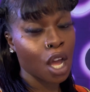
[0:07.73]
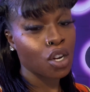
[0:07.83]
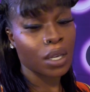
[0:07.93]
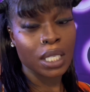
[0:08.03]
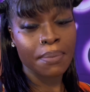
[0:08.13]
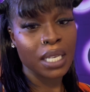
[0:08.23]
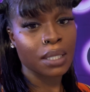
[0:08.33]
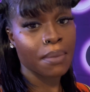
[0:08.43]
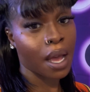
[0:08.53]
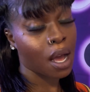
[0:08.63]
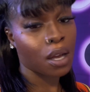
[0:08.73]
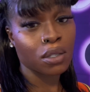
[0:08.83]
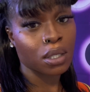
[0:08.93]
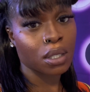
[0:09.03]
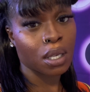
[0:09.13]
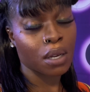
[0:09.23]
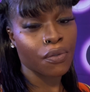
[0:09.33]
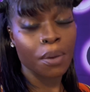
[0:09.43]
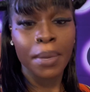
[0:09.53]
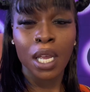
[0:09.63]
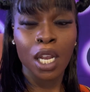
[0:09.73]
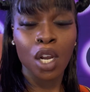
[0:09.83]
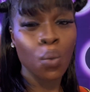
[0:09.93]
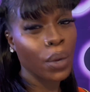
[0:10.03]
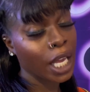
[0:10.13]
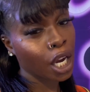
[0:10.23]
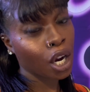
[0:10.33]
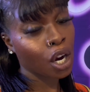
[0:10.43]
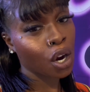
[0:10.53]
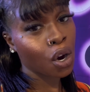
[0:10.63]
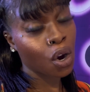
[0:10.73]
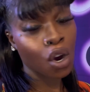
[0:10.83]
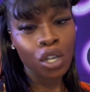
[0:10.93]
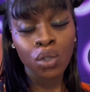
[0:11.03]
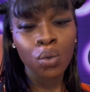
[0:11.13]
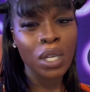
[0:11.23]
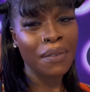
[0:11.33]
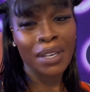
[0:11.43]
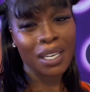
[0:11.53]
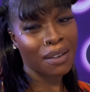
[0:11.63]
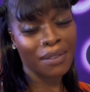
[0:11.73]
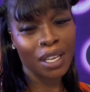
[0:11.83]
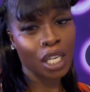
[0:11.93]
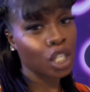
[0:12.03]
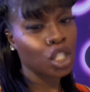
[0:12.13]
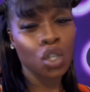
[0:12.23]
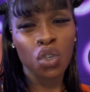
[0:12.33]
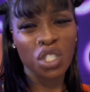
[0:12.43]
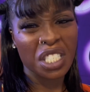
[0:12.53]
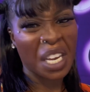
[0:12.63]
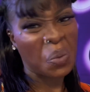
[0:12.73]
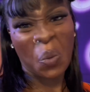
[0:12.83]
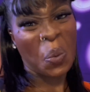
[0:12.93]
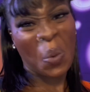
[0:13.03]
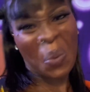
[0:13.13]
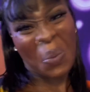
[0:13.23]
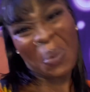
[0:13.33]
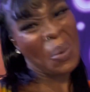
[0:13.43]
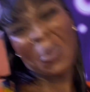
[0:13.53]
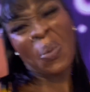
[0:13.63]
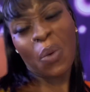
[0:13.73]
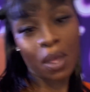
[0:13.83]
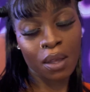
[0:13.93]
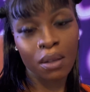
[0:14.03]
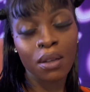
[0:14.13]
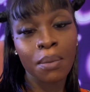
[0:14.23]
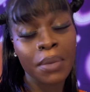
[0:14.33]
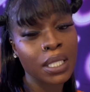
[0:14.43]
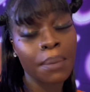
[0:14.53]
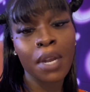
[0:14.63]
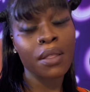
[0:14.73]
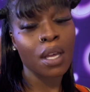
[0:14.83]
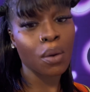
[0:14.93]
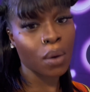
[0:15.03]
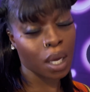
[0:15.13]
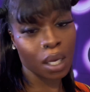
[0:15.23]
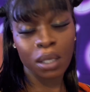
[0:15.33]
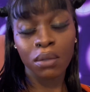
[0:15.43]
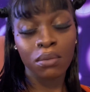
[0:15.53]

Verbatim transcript: Don't take my smiles for being weak or too lovey-dovey and cushy-cushy and because I'm not that way.